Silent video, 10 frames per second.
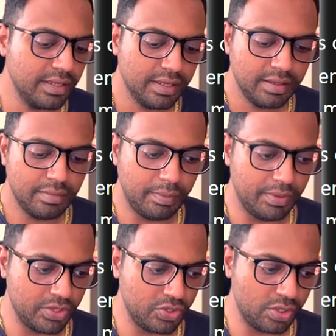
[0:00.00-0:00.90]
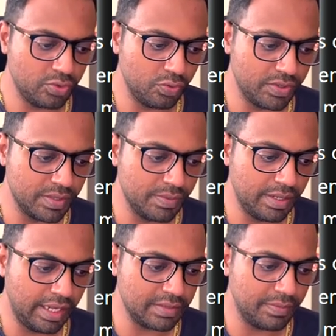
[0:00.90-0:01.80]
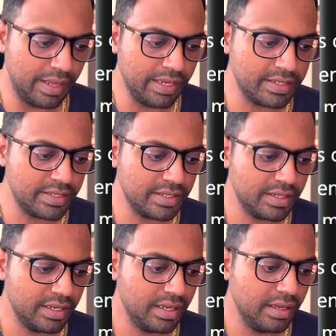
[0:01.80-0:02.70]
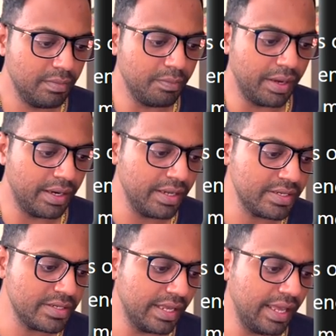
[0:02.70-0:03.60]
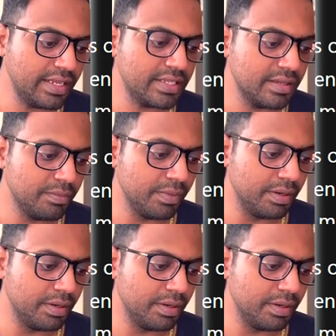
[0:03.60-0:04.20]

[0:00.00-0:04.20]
Maybe this is not so visible. Xmax minus Xmin.